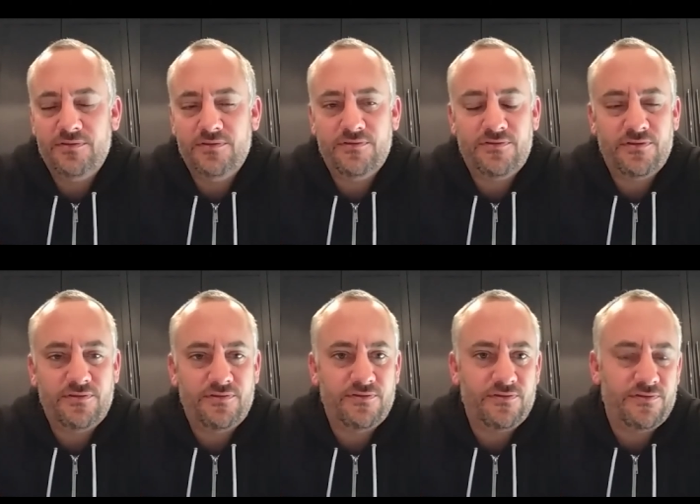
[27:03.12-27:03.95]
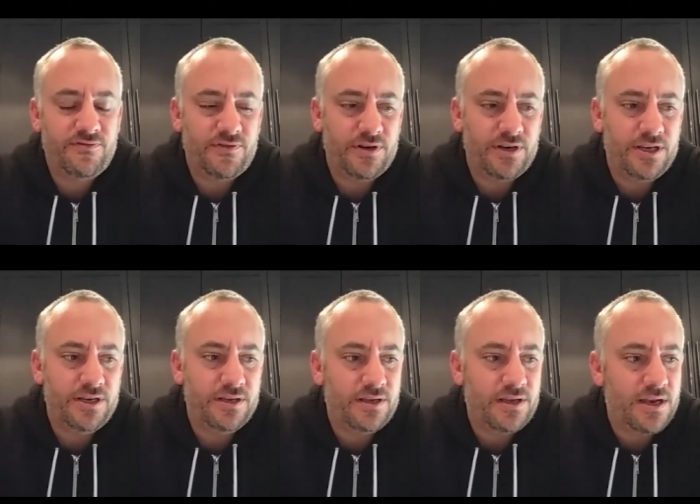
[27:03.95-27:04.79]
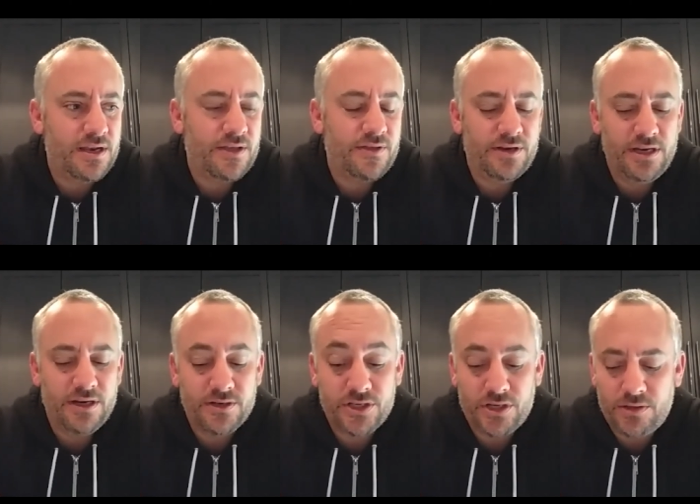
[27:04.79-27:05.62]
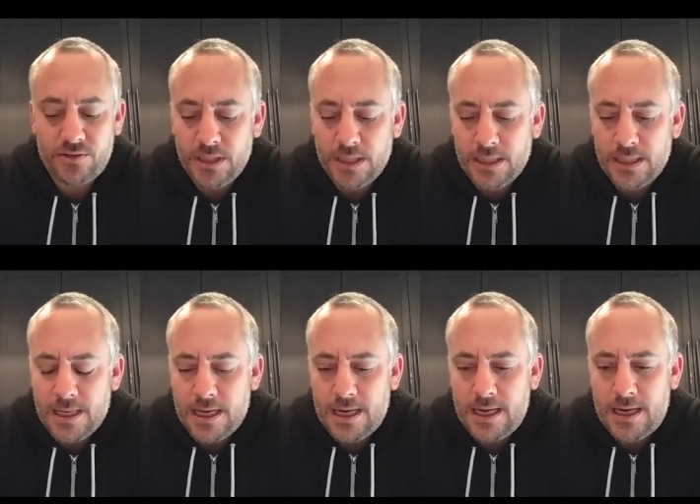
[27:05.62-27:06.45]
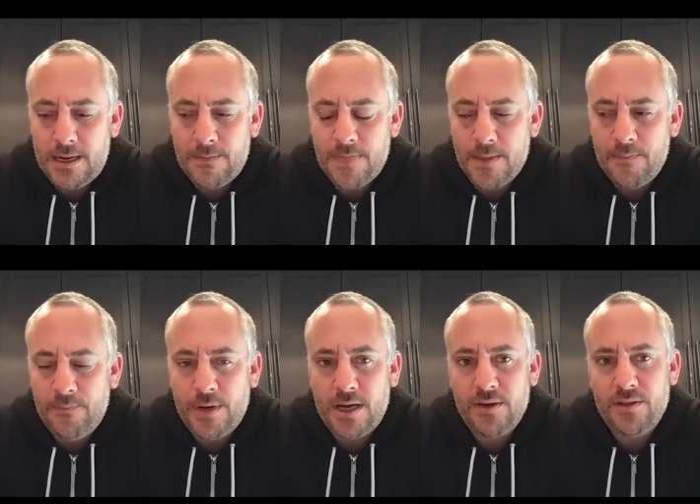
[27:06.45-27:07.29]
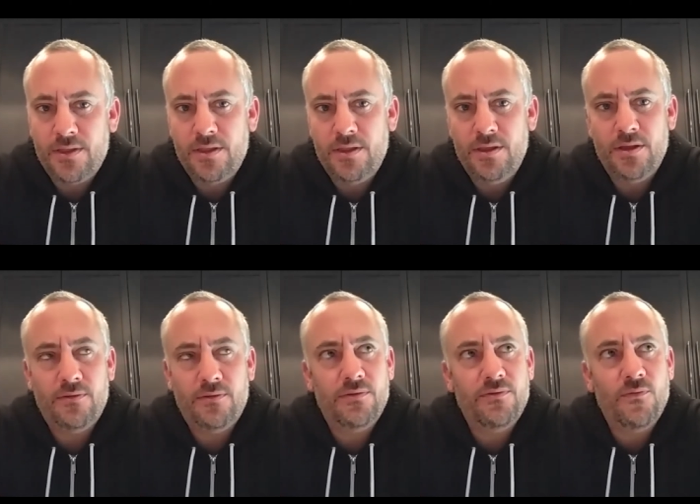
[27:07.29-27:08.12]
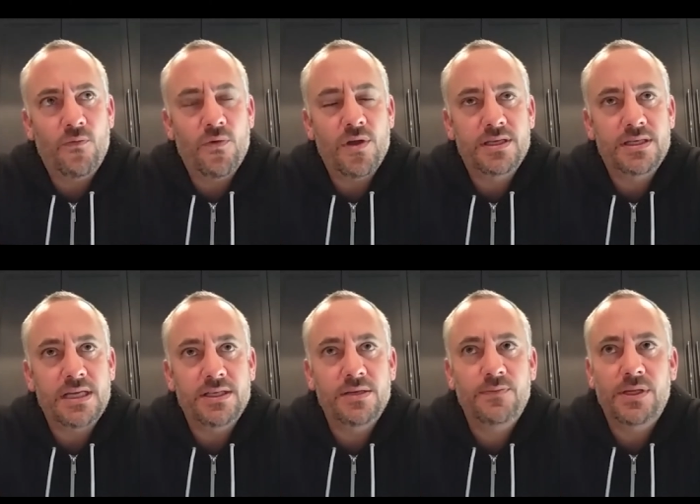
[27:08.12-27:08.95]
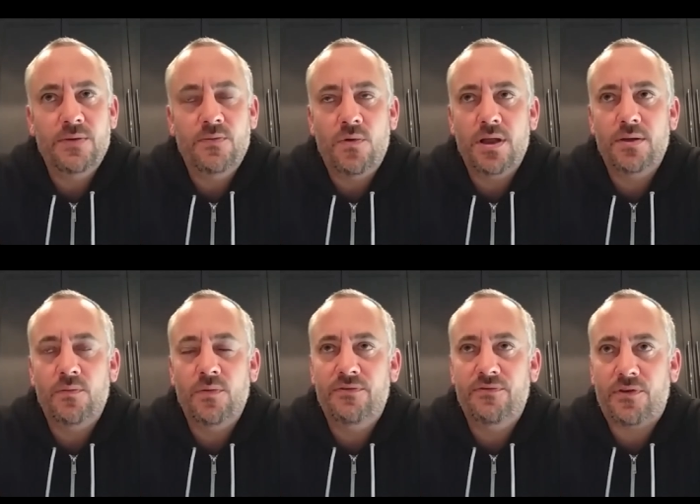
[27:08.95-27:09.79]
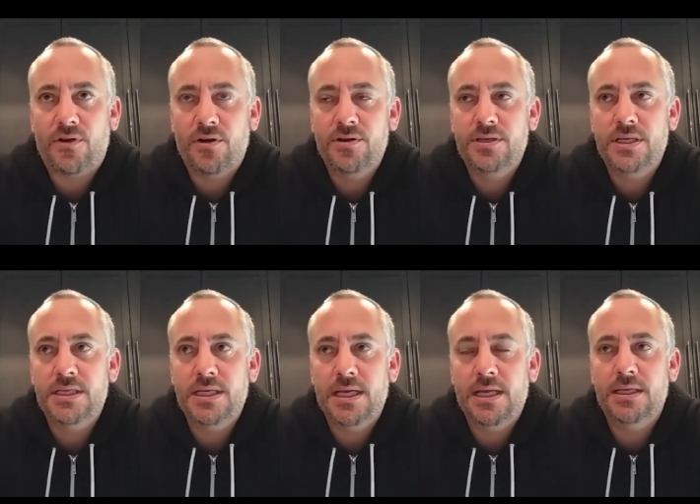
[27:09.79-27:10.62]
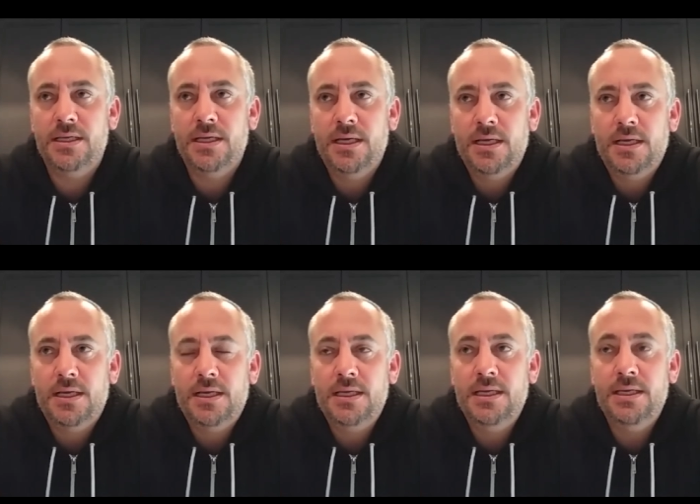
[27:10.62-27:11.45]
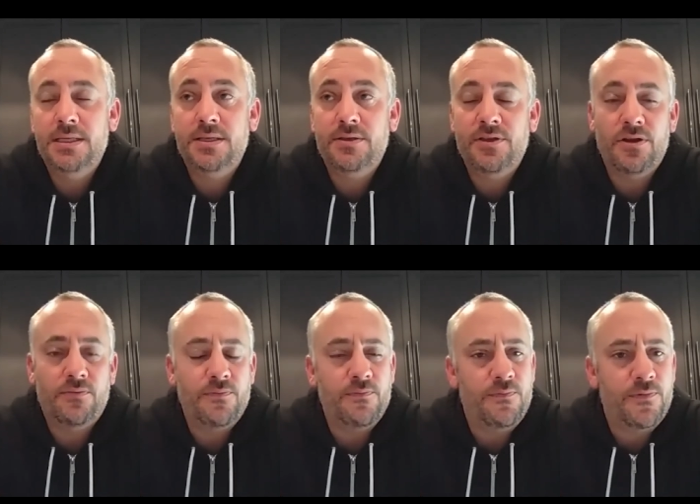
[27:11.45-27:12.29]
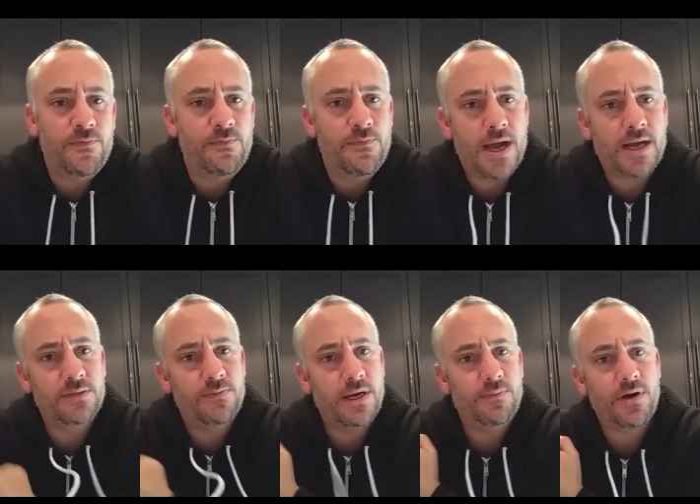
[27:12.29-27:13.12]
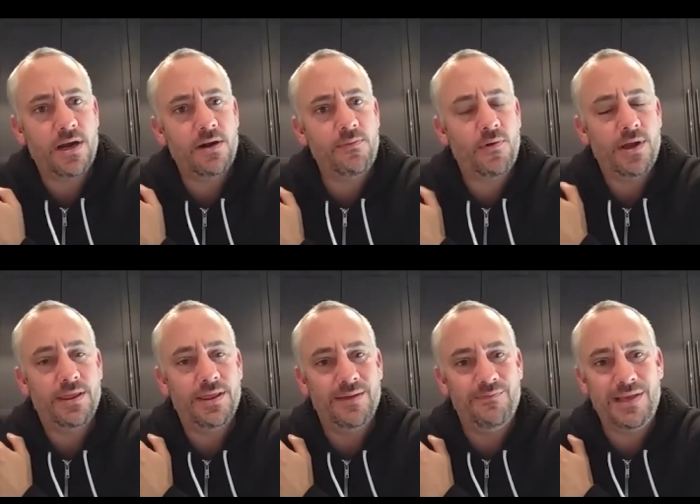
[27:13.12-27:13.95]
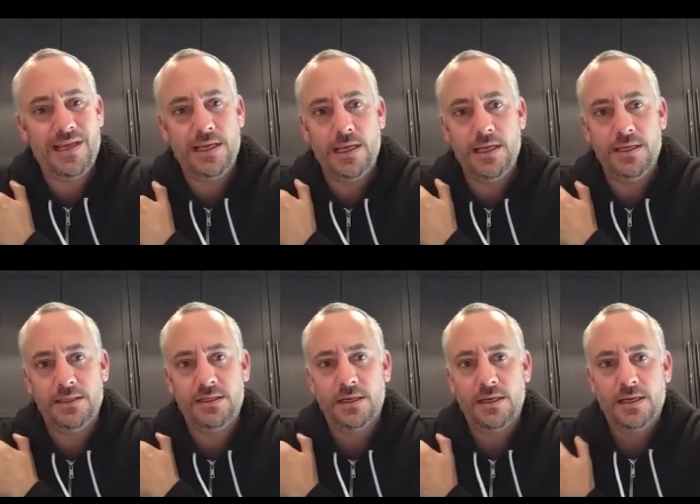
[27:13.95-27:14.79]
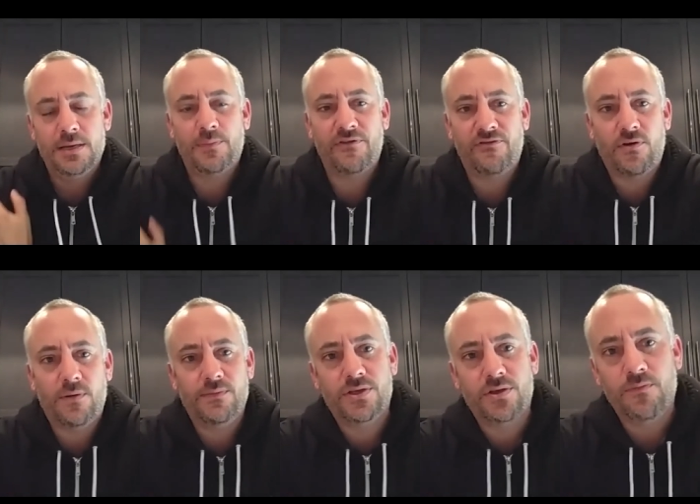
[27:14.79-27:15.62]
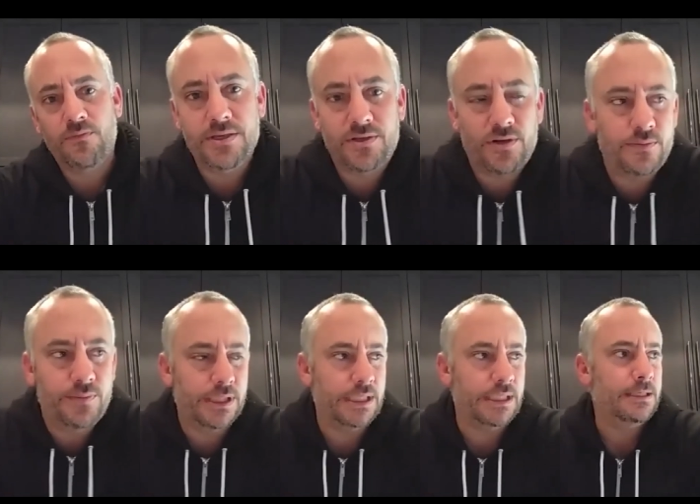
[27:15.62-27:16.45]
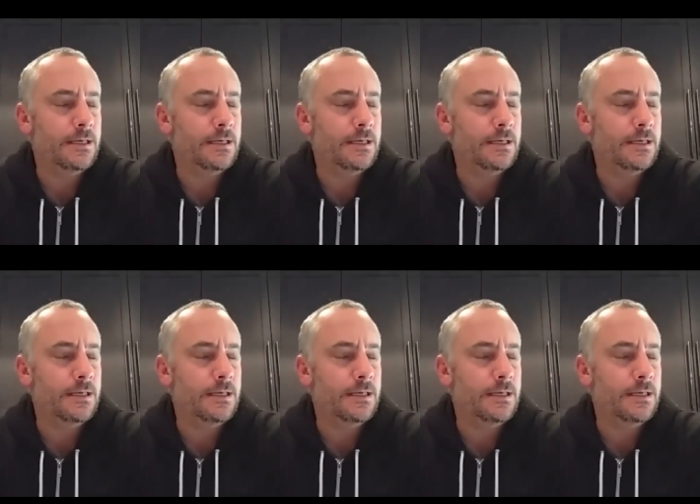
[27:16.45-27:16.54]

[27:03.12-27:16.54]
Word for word: f- for a, another year or so, um, but you know, ostensibly what we've heard to date is you know back to my prior point that PEs perform so miserably